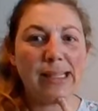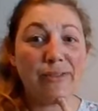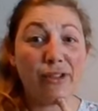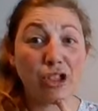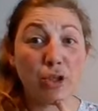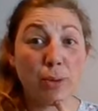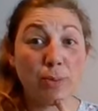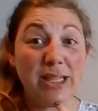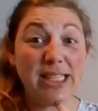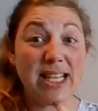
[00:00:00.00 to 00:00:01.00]
virtual
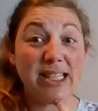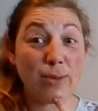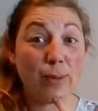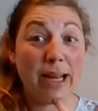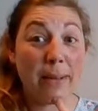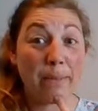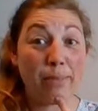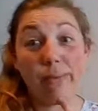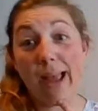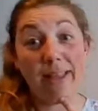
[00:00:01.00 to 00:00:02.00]
meetings when
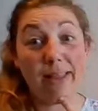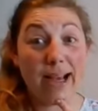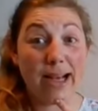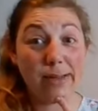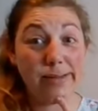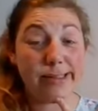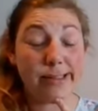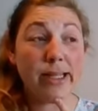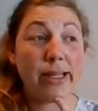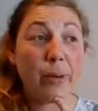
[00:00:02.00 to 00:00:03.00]
I'm at the house,
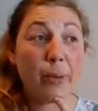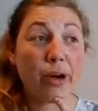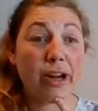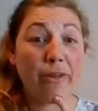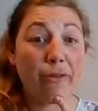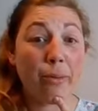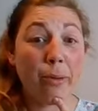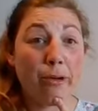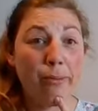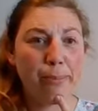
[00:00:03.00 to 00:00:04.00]
working from
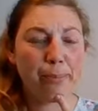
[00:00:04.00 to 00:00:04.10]
home.